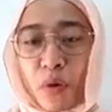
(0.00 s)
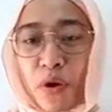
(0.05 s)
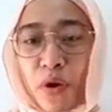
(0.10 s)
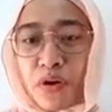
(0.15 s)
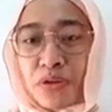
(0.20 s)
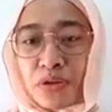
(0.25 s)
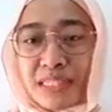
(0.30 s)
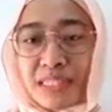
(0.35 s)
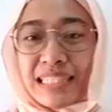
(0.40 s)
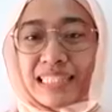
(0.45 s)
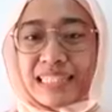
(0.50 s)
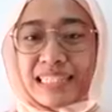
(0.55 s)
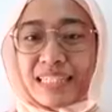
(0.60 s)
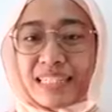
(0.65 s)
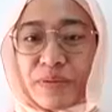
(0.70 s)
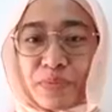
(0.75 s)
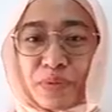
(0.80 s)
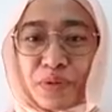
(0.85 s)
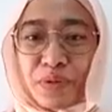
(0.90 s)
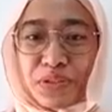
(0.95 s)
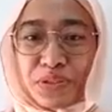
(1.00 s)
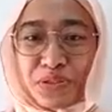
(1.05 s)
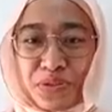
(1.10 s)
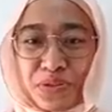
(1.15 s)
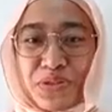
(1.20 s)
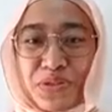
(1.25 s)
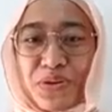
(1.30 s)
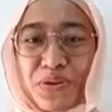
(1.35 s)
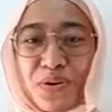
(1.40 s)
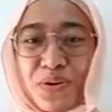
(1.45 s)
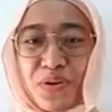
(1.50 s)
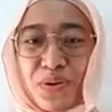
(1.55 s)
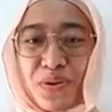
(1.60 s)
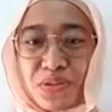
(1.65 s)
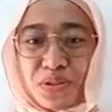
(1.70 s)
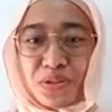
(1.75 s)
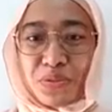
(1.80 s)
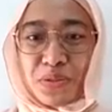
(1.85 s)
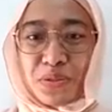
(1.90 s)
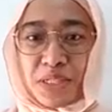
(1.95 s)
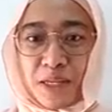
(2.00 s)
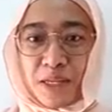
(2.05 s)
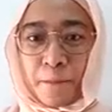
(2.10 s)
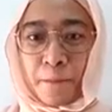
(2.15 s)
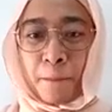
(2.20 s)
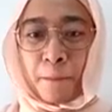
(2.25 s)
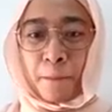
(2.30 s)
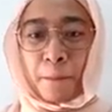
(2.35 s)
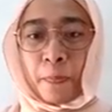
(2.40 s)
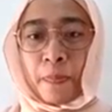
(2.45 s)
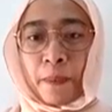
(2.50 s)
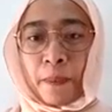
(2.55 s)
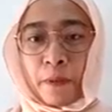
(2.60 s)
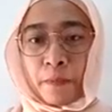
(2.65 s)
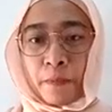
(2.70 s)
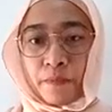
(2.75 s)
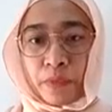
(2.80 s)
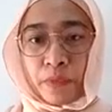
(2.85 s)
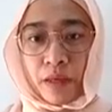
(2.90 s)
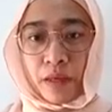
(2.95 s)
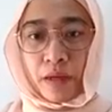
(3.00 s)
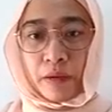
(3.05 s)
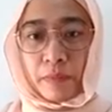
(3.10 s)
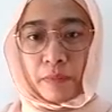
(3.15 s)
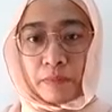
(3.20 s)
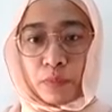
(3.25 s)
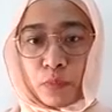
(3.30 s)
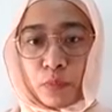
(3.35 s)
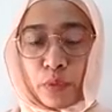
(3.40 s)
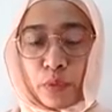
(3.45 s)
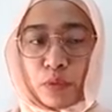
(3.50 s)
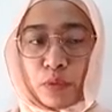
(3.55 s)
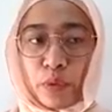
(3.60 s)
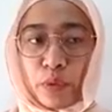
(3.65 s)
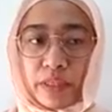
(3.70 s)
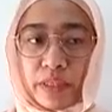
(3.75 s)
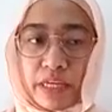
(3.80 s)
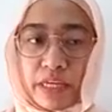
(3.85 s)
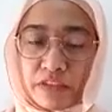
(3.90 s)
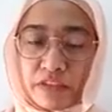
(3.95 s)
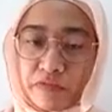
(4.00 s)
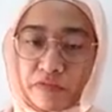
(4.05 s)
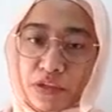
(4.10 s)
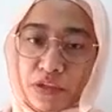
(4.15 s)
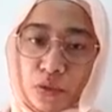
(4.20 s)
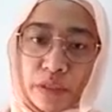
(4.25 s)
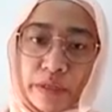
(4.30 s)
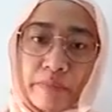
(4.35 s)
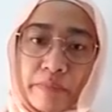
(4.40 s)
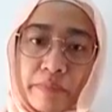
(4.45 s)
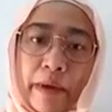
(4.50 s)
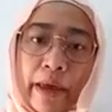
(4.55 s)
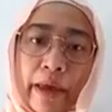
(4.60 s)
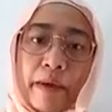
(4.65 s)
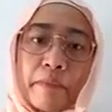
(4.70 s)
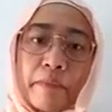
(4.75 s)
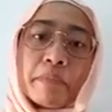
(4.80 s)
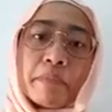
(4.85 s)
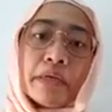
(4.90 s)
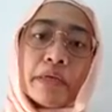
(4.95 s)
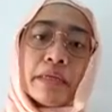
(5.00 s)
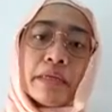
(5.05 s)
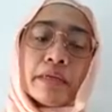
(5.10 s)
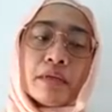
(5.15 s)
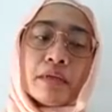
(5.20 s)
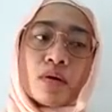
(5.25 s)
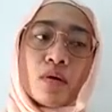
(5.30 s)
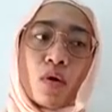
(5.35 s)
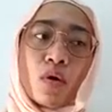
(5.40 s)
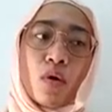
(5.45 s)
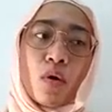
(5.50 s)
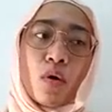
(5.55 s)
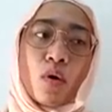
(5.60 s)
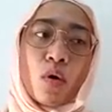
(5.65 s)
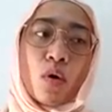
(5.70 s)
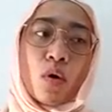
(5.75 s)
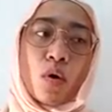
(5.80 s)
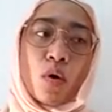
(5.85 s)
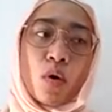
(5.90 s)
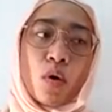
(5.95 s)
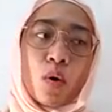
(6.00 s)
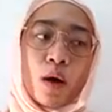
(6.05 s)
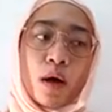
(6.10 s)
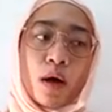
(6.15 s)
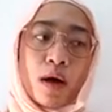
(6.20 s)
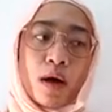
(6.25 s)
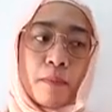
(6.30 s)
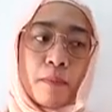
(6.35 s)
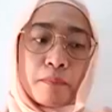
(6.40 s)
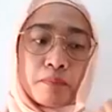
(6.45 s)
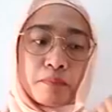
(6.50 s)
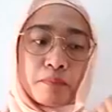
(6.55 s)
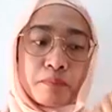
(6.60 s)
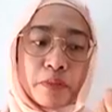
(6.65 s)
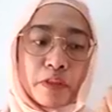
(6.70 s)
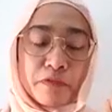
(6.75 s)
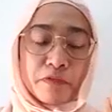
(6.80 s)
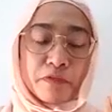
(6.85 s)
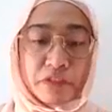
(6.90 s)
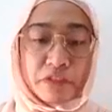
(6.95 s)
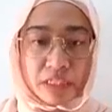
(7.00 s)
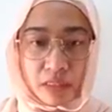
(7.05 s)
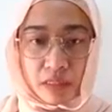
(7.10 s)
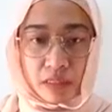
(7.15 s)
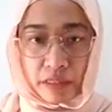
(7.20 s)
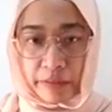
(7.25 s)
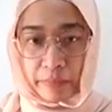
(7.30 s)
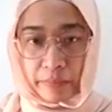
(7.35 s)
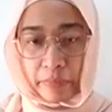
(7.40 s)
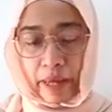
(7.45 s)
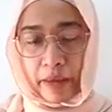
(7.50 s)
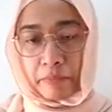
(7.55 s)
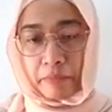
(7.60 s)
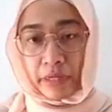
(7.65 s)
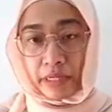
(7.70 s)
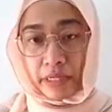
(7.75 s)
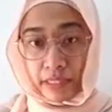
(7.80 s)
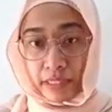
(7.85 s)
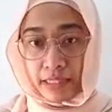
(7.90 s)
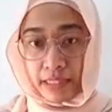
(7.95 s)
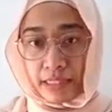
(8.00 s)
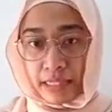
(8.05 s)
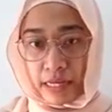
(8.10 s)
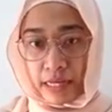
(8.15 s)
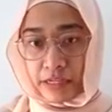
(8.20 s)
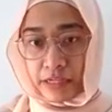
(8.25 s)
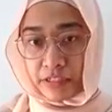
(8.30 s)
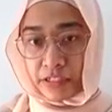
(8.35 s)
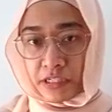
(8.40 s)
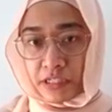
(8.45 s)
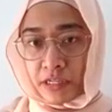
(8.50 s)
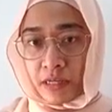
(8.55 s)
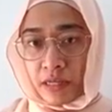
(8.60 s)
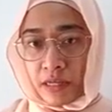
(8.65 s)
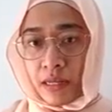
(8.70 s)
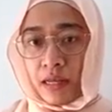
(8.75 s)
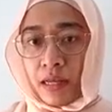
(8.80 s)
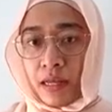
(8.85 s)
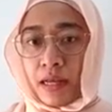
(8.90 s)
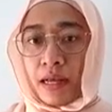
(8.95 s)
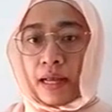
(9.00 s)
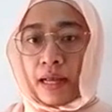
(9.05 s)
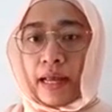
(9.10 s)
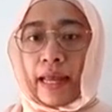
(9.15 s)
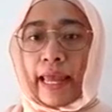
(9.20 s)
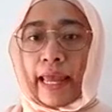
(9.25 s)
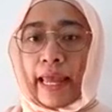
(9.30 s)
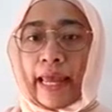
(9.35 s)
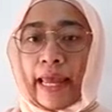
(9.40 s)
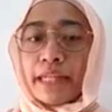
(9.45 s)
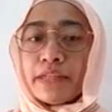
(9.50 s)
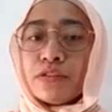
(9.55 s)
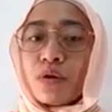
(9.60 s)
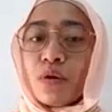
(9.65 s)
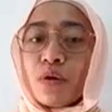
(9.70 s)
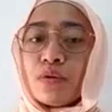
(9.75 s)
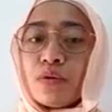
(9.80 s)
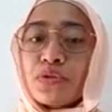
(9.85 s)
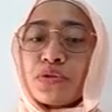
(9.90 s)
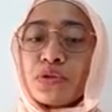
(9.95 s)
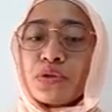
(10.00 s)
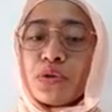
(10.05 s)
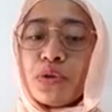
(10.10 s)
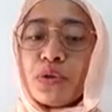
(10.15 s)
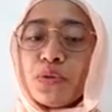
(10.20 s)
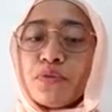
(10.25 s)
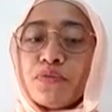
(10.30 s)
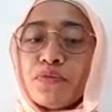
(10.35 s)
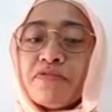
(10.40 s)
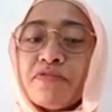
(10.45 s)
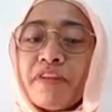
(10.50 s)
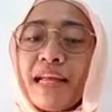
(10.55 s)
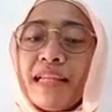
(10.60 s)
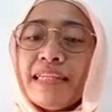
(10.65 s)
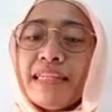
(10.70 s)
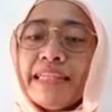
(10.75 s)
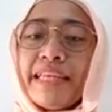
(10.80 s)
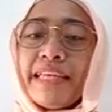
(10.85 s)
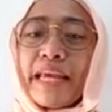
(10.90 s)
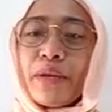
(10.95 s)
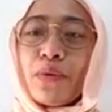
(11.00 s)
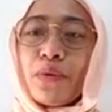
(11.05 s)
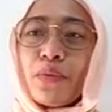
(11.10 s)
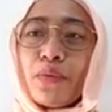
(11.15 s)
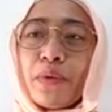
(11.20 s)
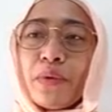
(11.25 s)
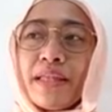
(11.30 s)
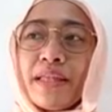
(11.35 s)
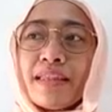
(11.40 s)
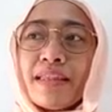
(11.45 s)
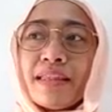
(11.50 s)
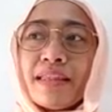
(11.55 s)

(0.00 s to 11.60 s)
holistic approach to your solution. Whether it's visual impairment or physical impairment and such. And also validate with